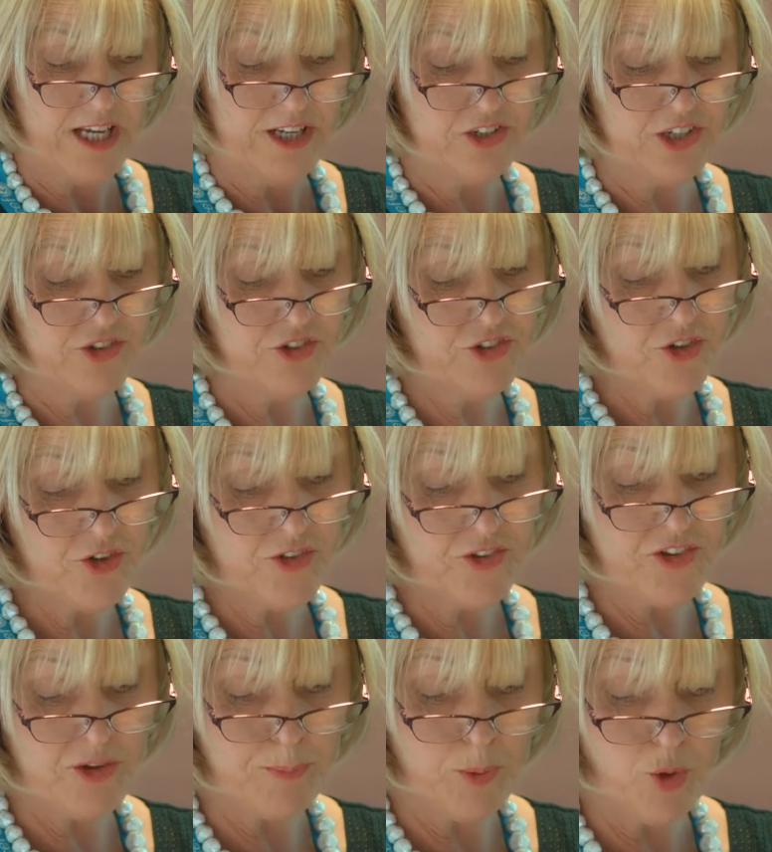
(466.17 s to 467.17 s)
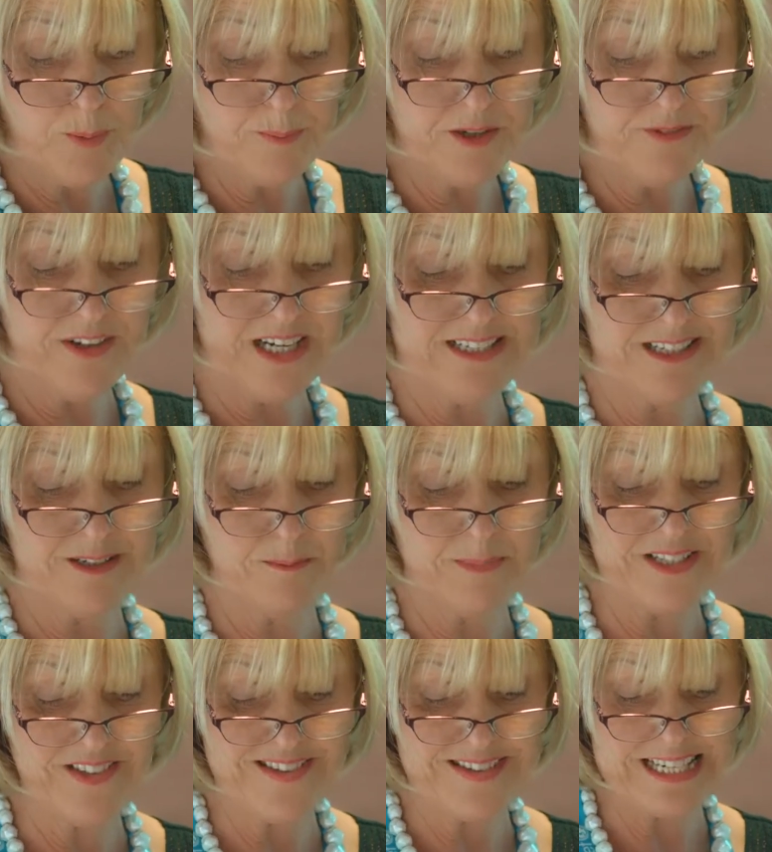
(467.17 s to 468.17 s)
to ensure the support provided
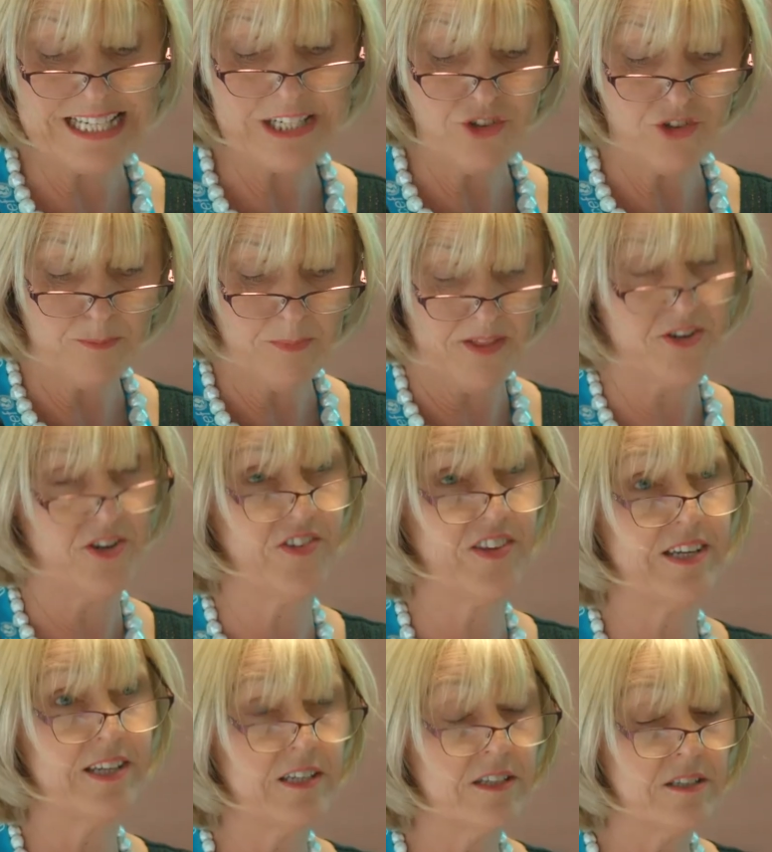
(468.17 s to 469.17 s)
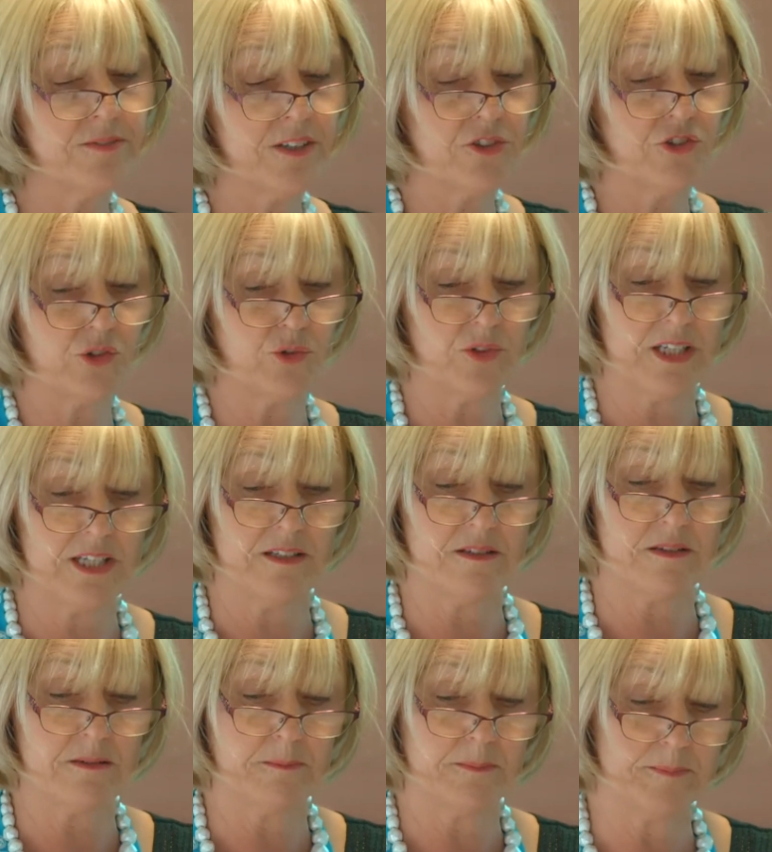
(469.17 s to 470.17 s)
meets each mother's individual
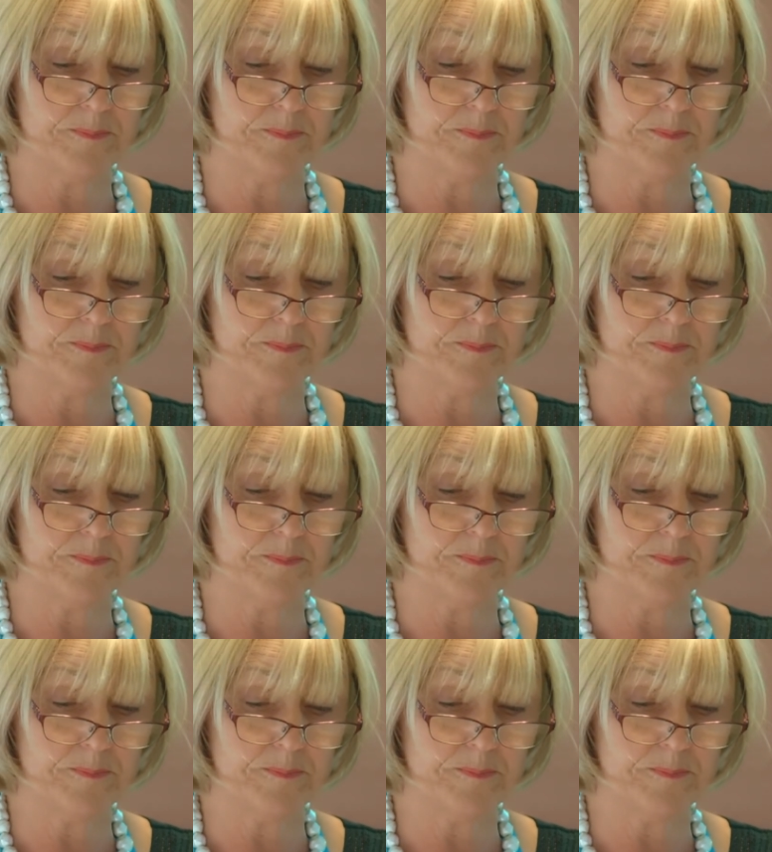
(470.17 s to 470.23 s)
needs.